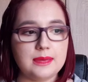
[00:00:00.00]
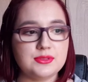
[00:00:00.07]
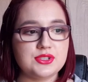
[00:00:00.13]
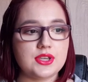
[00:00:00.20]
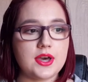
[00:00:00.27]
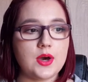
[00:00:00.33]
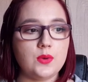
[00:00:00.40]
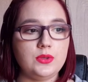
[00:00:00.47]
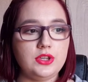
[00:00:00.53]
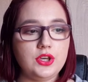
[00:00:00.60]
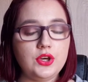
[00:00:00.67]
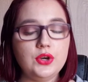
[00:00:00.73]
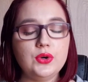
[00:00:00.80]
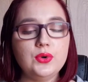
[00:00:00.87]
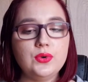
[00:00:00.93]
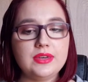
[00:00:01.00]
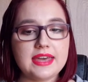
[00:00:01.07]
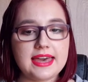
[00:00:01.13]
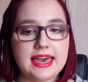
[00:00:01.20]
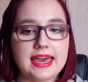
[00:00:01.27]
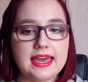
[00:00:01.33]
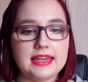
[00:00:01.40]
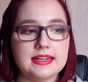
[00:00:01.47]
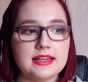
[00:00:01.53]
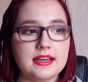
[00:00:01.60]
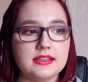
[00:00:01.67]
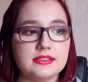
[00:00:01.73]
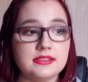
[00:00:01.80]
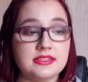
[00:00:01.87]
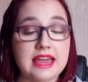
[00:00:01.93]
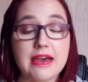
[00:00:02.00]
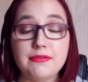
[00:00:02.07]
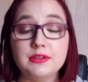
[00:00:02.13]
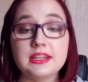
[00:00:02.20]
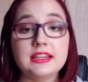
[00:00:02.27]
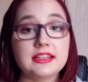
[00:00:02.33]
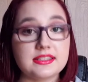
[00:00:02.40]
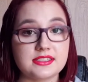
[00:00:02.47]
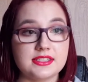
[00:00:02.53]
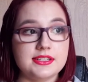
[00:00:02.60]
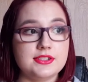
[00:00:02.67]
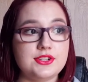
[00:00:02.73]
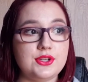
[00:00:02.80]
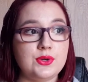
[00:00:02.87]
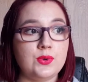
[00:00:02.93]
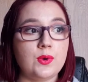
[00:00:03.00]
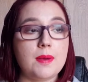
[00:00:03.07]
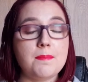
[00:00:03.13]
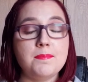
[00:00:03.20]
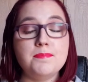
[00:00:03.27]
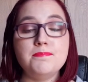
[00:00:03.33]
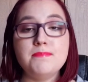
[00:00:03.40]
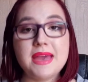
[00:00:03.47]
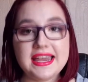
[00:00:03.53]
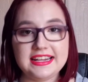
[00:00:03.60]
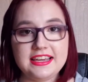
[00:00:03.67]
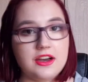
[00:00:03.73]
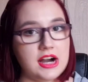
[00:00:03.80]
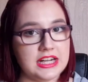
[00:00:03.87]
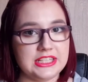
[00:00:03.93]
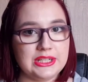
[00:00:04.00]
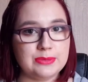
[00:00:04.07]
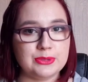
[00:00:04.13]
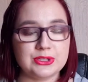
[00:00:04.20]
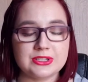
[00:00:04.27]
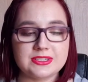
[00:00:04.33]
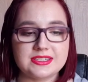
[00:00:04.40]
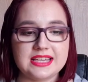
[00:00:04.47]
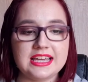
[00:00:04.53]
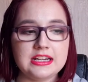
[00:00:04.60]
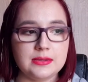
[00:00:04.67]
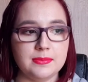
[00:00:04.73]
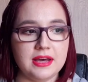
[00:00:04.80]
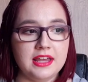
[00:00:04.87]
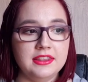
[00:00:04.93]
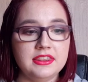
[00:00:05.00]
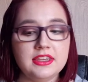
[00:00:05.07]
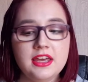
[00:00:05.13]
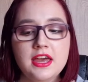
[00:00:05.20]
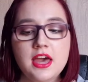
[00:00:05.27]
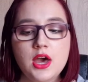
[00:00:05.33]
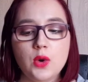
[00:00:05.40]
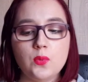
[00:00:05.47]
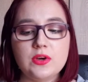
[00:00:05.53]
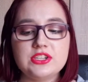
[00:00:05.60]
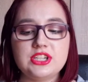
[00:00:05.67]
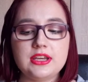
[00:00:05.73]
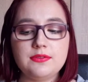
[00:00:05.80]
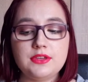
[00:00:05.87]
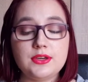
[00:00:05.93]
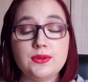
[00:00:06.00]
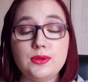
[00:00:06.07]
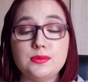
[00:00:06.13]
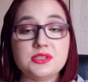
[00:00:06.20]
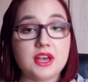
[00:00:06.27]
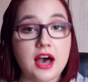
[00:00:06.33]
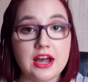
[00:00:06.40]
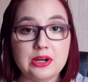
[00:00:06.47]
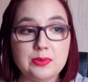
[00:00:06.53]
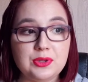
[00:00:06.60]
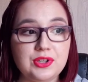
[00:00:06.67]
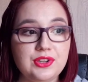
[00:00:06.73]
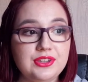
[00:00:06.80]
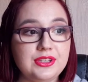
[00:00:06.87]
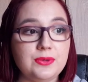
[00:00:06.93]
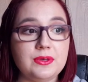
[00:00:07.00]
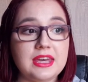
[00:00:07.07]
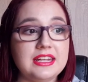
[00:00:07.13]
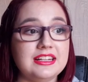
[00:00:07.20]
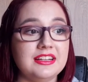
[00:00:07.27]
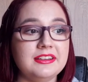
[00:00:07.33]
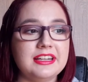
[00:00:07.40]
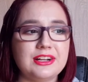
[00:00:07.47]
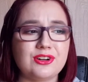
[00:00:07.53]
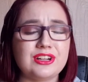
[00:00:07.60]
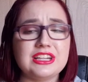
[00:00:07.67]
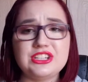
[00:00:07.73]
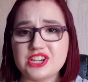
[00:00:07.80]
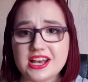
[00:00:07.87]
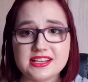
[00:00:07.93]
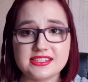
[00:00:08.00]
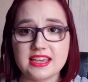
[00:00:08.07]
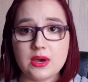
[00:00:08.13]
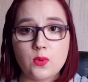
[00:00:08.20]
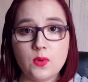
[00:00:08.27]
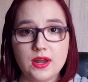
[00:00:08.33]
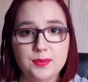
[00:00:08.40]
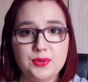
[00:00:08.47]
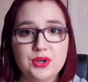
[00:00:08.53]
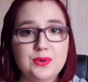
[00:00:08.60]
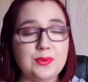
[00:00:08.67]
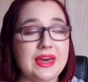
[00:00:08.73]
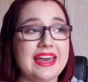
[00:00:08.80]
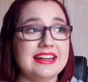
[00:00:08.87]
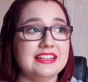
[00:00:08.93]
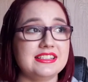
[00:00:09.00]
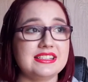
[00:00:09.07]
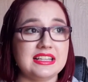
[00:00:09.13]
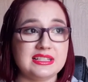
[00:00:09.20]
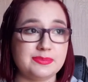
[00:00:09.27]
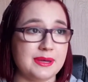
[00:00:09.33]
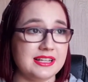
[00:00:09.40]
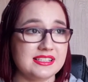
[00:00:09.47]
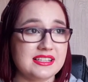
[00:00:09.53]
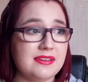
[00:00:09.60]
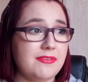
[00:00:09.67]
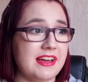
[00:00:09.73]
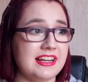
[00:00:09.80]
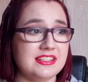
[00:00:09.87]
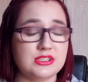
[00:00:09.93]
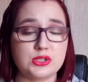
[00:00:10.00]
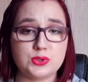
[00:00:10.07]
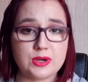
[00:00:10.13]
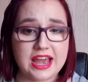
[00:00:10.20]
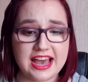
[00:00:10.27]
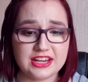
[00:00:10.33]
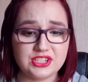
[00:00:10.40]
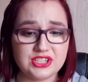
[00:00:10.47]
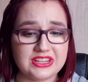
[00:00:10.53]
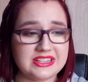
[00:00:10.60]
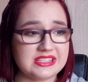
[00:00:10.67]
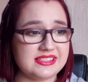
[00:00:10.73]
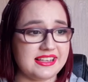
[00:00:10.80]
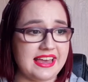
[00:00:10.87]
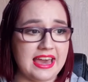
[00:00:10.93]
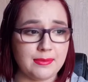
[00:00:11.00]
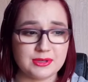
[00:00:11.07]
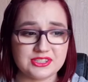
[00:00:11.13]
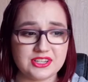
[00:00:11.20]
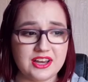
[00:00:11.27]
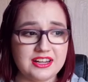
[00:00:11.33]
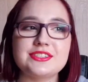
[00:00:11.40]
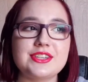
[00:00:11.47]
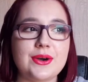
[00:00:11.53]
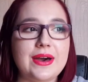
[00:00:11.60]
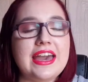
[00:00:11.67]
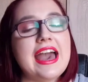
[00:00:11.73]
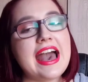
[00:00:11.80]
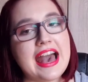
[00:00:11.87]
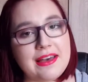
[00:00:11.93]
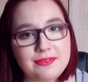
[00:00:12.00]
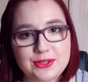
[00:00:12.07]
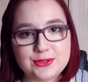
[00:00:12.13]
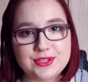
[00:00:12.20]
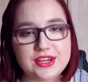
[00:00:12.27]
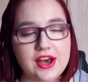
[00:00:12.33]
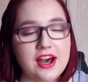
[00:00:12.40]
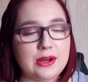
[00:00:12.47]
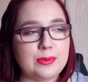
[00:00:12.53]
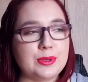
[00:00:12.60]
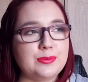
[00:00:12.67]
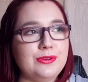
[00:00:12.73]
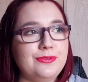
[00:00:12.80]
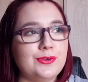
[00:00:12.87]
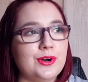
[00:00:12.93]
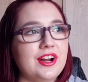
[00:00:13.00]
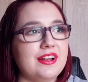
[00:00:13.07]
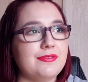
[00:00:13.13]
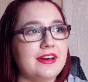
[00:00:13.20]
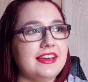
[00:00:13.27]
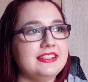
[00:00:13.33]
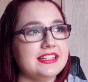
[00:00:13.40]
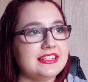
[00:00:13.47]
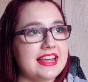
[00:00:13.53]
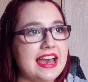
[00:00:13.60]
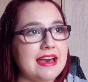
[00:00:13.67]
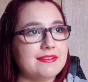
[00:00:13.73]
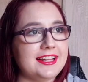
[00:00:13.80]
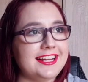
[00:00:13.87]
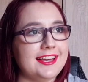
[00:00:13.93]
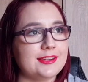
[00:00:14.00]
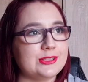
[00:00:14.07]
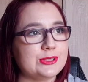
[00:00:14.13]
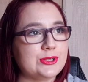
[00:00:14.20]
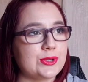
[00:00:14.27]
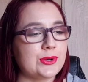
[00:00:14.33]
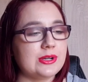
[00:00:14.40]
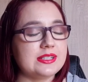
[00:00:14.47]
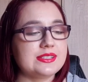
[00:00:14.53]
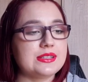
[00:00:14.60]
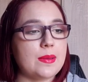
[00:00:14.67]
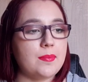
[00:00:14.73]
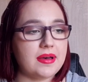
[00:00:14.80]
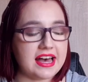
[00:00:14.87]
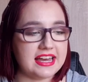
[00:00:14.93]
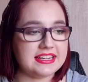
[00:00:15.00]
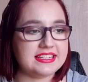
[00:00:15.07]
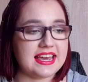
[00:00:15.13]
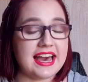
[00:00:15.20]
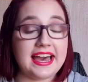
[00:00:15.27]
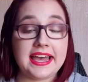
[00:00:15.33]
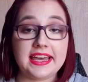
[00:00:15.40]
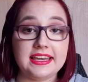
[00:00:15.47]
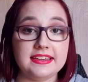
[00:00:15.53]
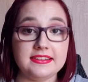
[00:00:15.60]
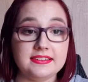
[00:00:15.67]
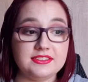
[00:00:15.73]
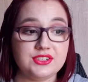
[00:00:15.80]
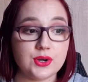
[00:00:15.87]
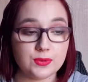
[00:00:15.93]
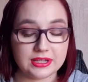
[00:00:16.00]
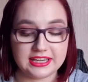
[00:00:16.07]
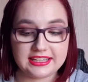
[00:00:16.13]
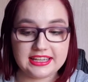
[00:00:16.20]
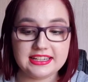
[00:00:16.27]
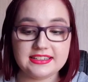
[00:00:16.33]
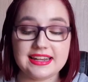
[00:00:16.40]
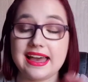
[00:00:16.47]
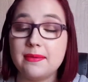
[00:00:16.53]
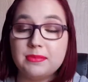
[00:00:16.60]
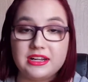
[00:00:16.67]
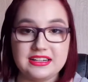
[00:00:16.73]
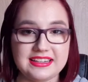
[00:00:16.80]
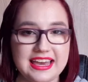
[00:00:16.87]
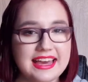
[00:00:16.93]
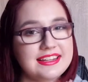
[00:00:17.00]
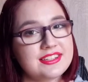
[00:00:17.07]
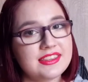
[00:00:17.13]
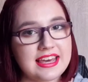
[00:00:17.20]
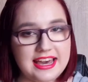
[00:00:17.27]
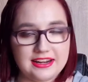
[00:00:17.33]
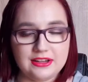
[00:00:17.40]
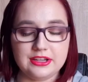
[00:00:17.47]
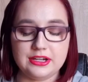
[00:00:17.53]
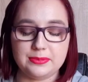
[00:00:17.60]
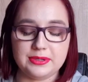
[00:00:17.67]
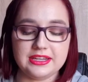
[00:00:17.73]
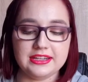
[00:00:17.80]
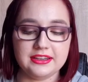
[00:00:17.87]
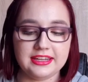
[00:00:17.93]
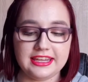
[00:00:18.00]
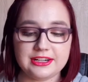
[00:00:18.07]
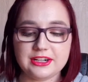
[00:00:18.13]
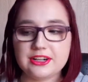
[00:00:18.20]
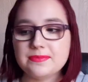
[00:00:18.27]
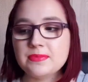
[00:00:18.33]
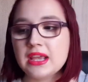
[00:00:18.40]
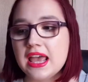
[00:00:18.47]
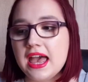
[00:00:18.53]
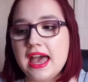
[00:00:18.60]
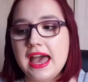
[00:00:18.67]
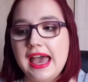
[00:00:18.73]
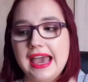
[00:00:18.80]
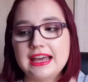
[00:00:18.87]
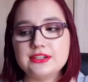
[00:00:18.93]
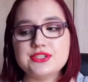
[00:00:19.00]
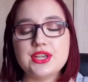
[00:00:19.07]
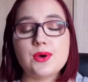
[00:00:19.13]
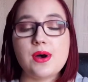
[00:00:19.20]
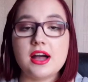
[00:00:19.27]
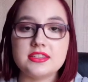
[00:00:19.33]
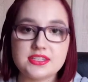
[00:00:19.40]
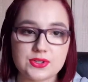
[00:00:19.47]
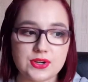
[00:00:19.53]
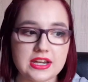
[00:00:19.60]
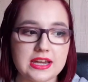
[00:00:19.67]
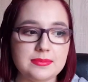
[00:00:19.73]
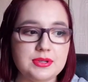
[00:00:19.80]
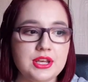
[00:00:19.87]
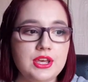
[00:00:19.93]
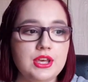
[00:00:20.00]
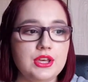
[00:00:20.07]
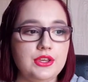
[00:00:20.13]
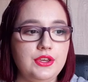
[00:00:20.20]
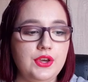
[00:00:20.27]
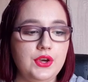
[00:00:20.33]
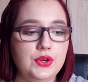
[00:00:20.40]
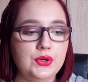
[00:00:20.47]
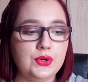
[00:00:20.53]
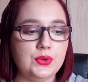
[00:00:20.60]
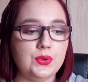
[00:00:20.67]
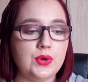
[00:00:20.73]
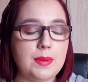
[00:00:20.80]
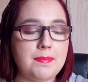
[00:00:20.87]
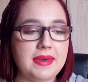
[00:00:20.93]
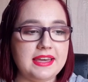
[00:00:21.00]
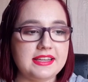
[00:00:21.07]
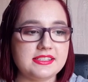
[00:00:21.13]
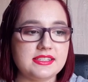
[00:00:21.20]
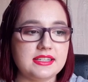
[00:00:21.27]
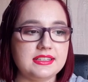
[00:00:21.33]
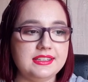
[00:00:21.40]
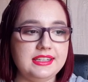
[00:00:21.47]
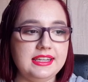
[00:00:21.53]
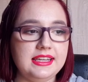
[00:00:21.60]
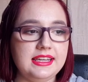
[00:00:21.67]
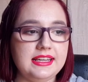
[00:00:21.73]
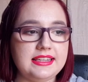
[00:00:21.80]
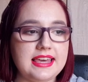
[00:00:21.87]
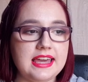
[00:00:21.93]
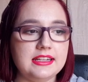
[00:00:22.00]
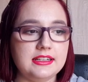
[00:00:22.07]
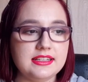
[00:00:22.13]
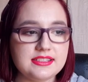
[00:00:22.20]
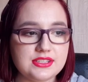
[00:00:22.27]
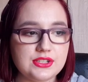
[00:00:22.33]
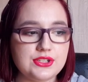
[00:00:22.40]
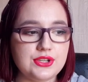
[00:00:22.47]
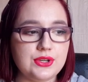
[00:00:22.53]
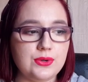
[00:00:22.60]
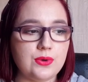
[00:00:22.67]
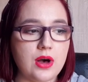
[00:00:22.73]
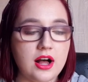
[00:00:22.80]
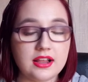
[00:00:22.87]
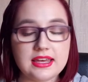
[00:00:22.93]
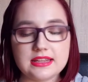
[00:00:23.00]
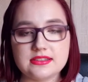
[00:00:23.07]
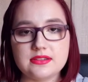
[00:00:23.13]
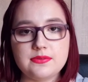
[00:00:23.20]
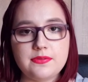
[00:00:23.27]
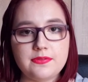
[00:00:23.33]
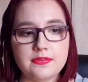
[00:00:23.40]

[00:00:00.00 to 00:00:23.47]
so you can definitely listen to many audiobooks in a month, which if you use Audible, you can literally just get one book, and it's expensive, and it's trash, it's Amazon. So I have used Audible before if I didn't have any other choice, but I don't like it. I'm gonna get to that a little bit later. And so on Scribd, you basically can listen to all kinds of